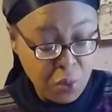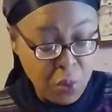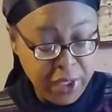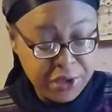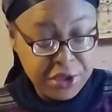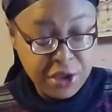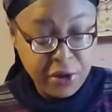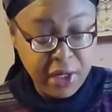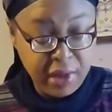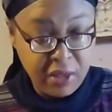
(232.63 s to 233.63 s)
when
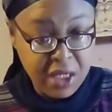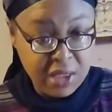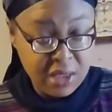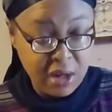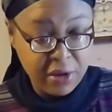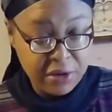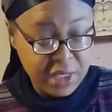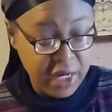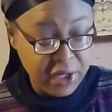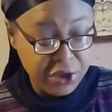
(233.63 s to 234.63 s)
inserting these suckers
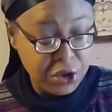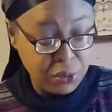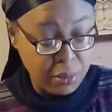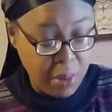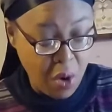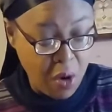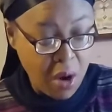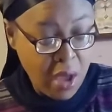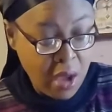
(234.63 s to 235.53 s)
into the ball,